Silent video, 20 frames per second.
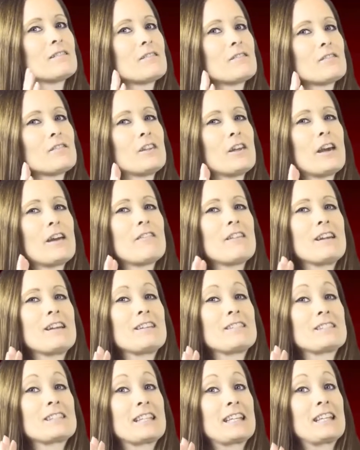there
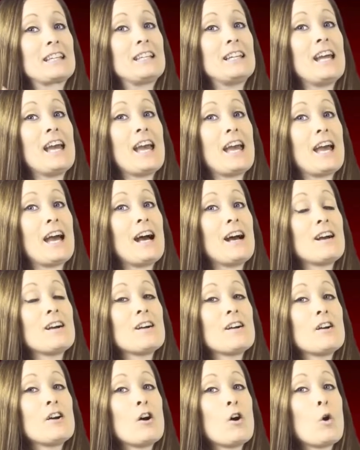is Claire
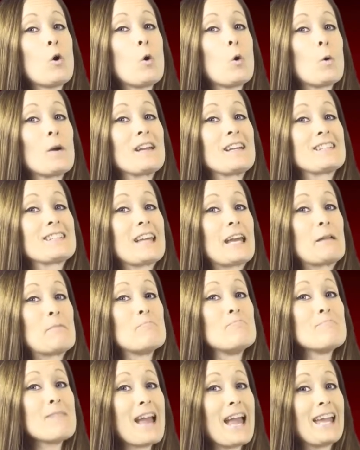who is a
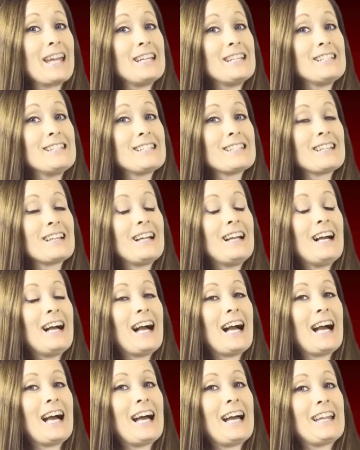maid
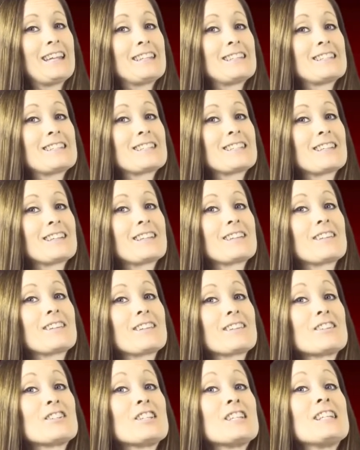and
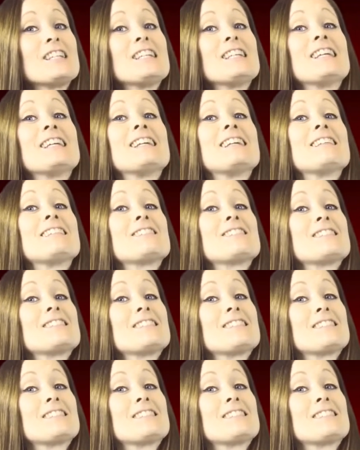she is